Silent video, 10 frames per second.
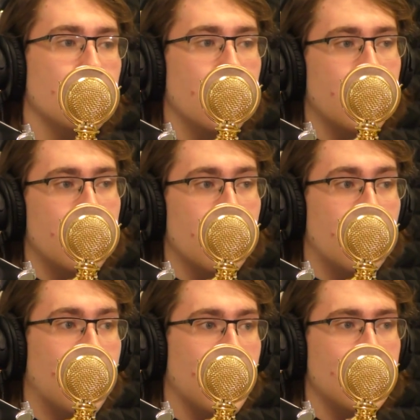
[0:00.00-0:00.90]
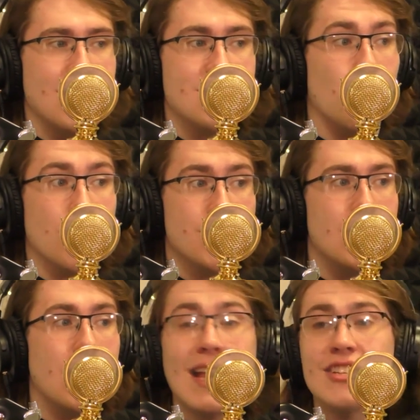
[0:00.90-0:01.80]
Like, oh, that's the worst thing.
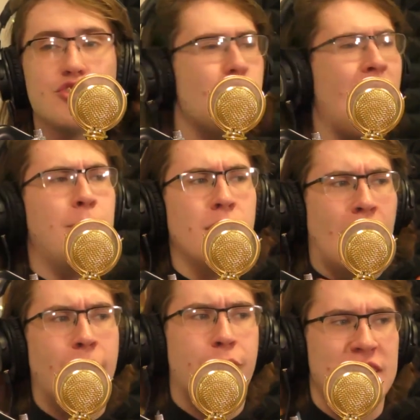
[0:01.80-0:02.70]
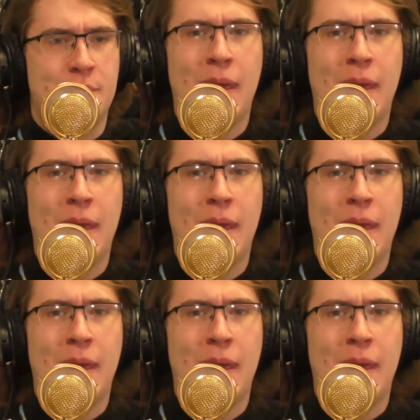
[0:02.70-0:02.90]
That's trampling on free speech.